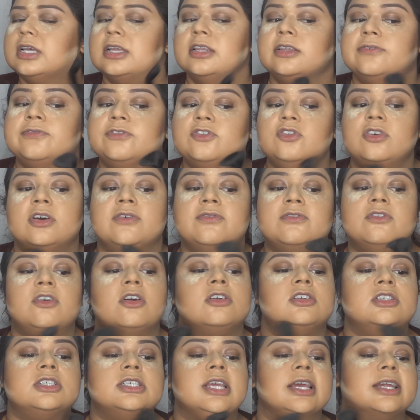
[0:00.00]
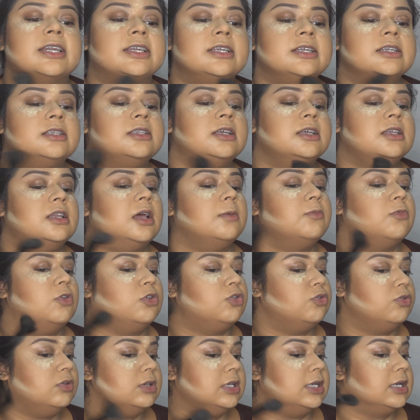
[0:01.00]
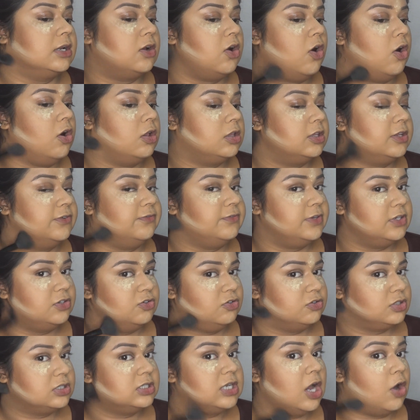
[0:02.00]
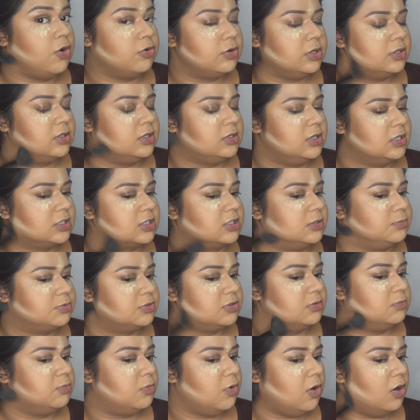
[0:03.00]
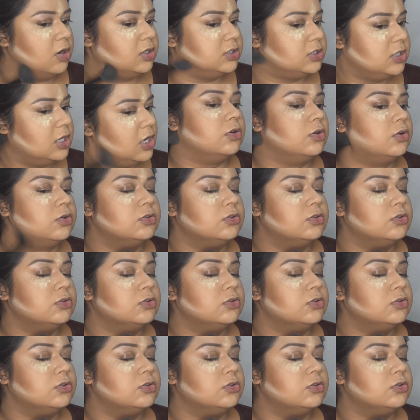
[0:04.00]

and if you have not checked it, then I'm going to link all the videos down in the description box,